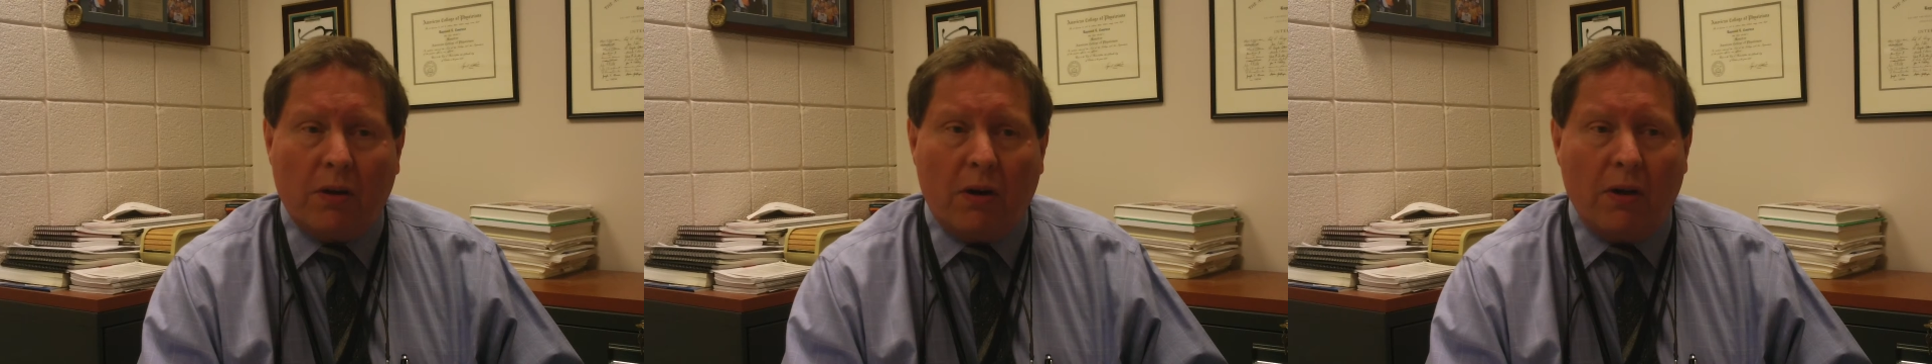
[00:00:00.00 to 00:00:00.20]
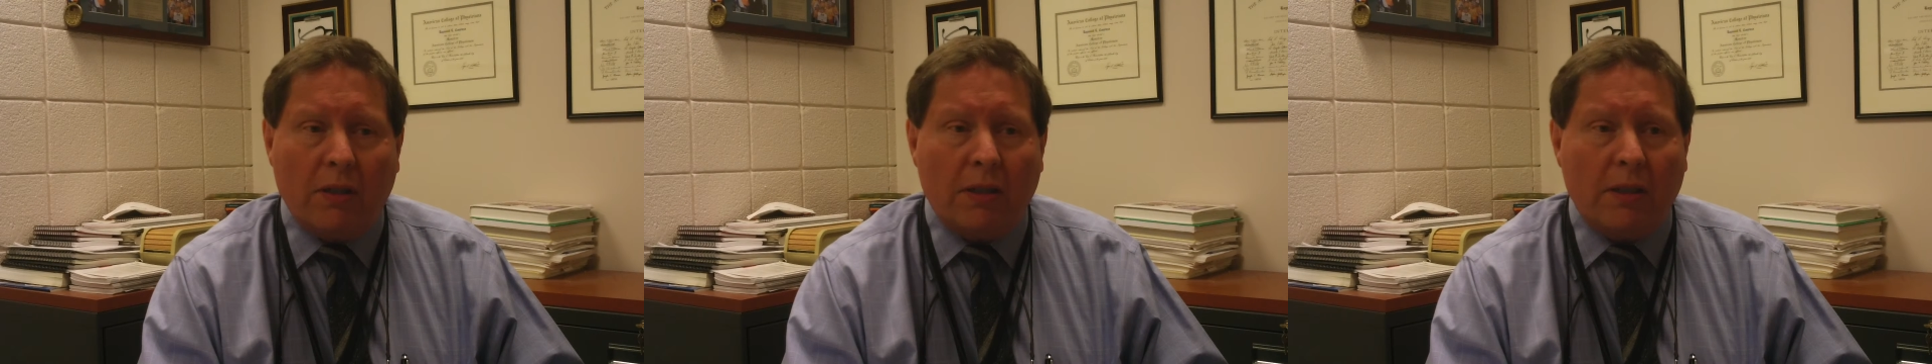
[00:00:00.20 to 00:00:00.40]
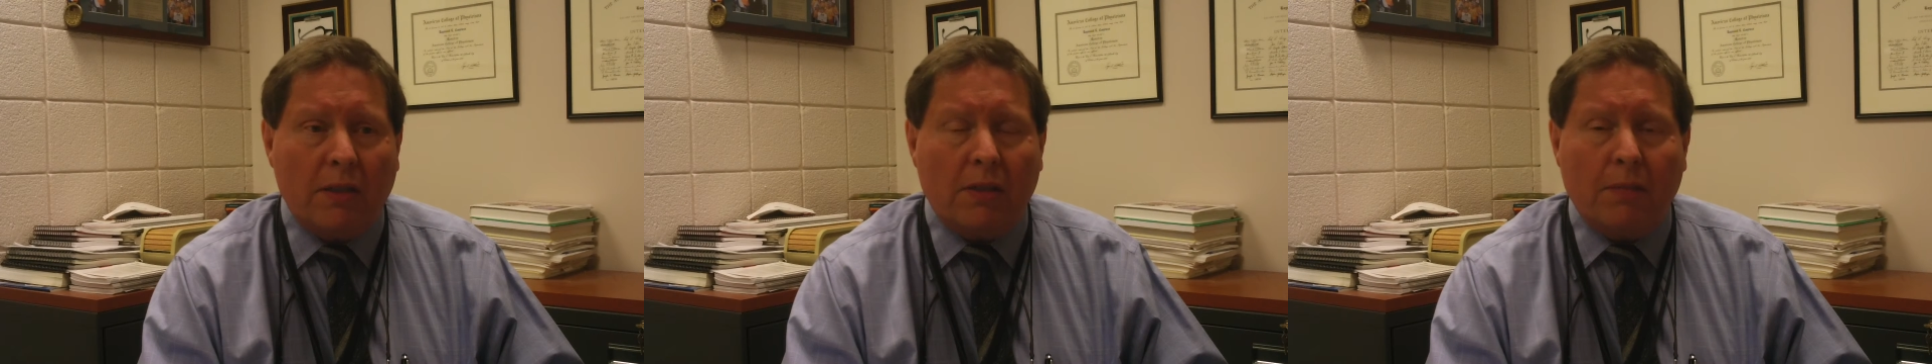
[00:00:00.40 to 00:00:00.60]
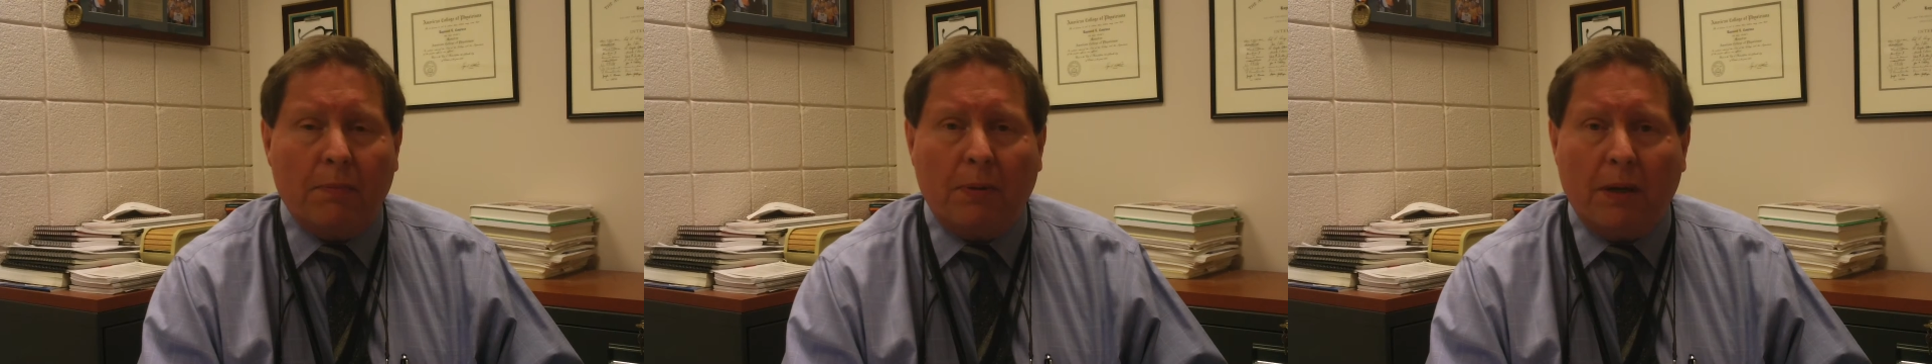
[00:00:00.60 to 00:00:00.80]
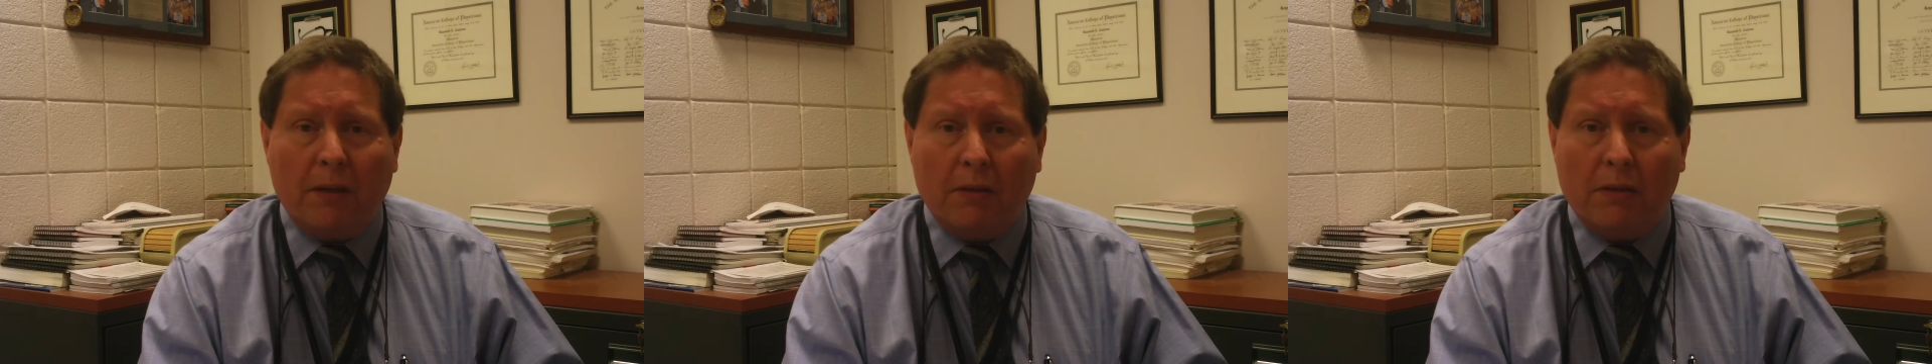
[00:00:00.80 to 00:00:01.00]
are
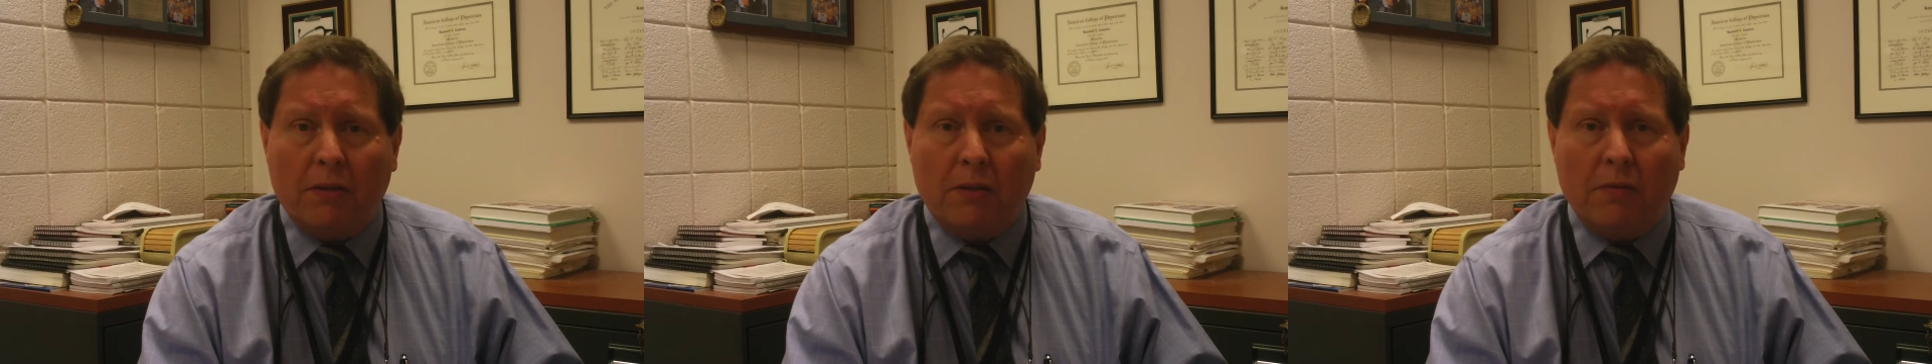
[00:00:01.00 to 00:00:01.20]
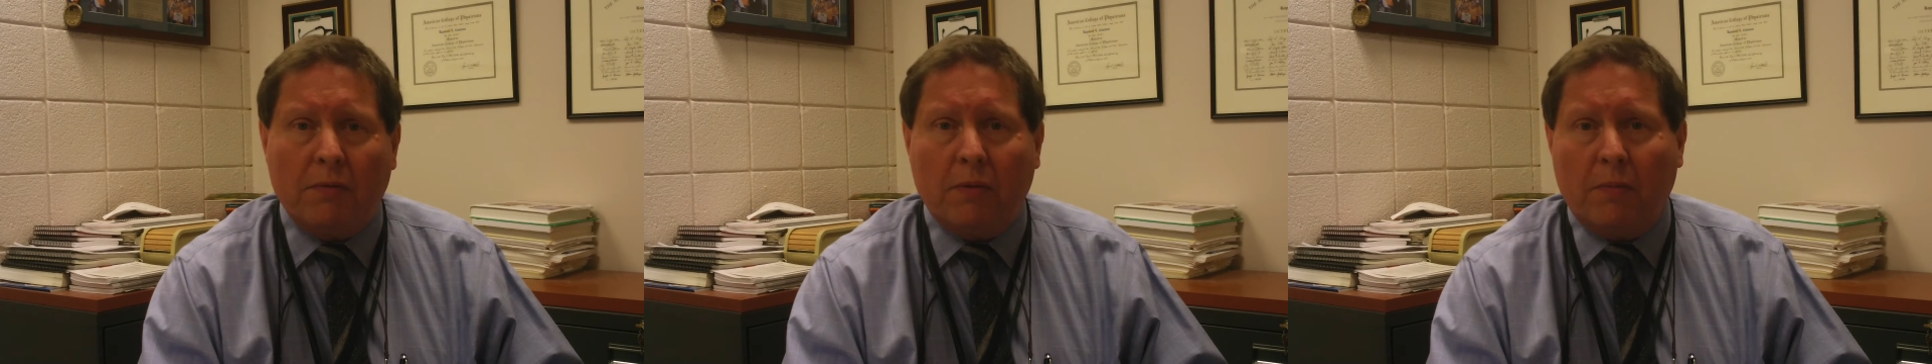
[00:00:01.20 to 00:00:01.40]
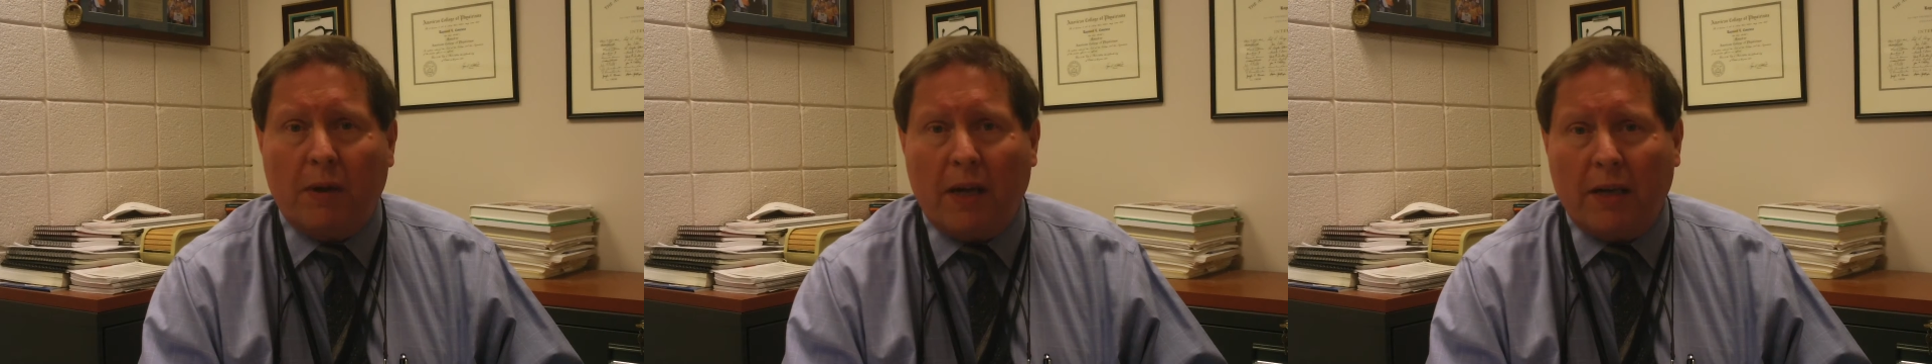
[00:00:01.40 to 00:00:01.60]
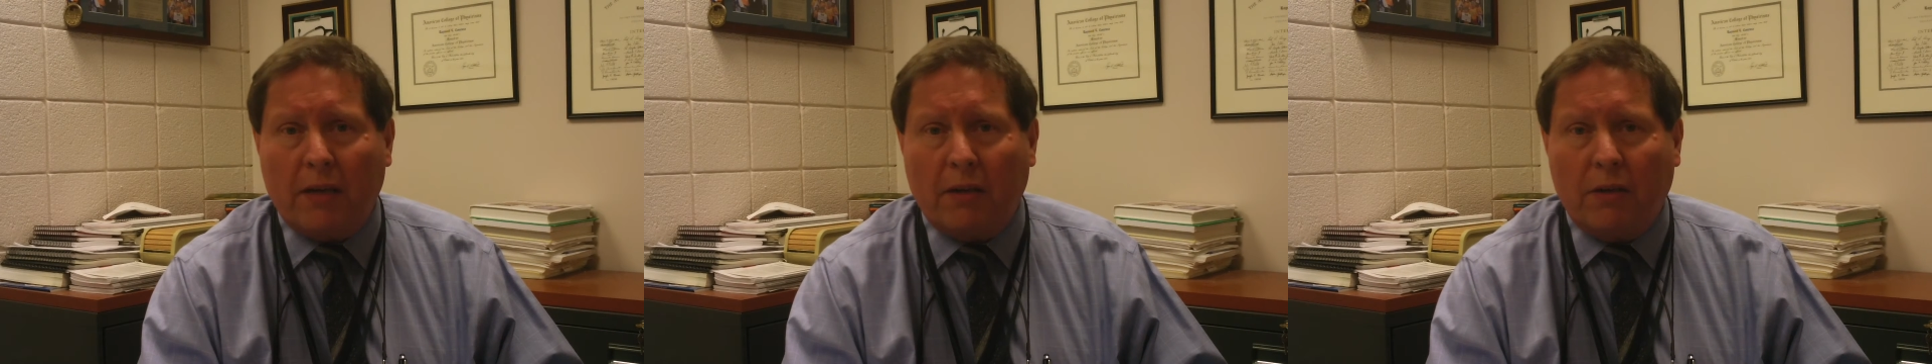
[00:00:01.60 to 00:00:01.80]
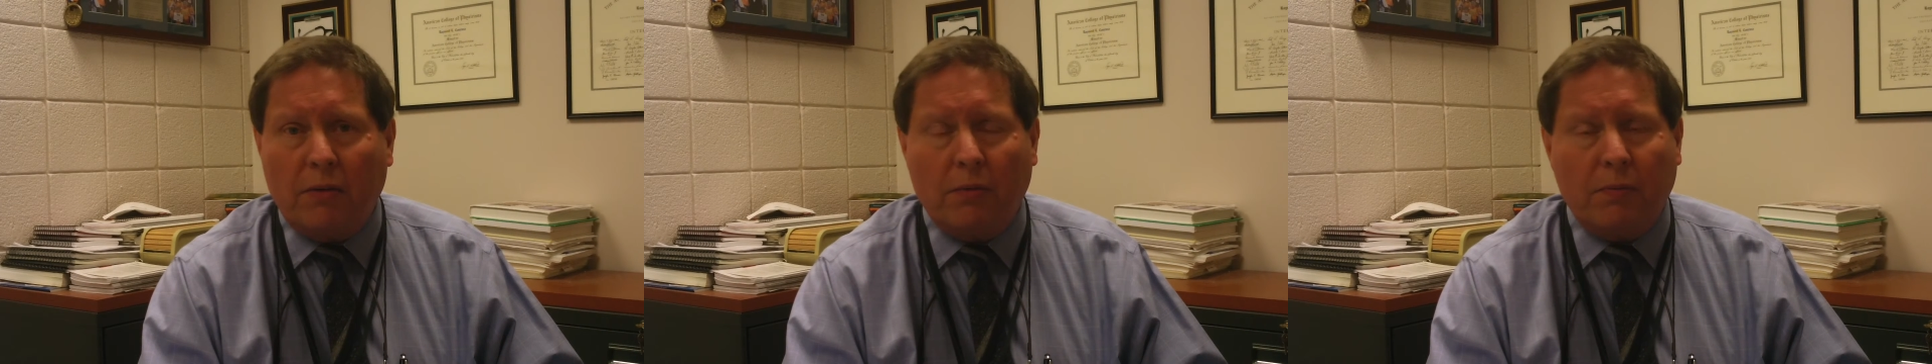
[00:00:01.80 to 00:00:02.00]
disappearance of the
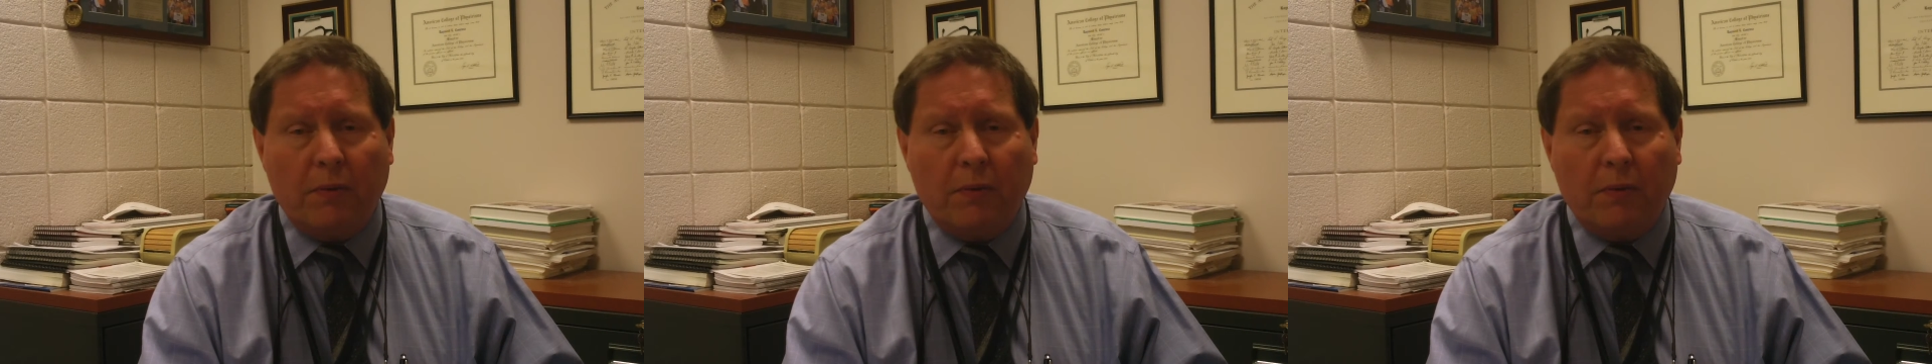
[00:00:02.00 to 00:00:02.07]
monoclonal